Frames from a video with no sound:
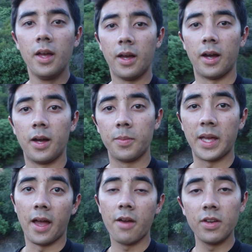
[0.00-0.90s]
But
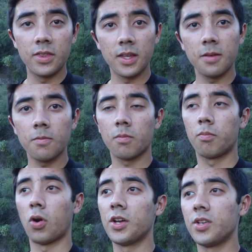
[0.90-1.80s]
yeah, everything,
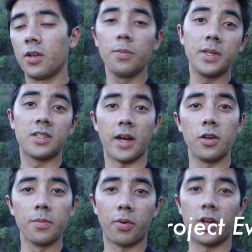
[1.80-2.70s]
it'll be
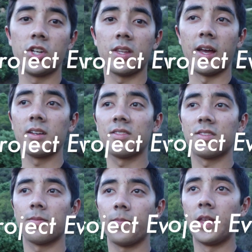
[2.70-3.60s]
titled Project X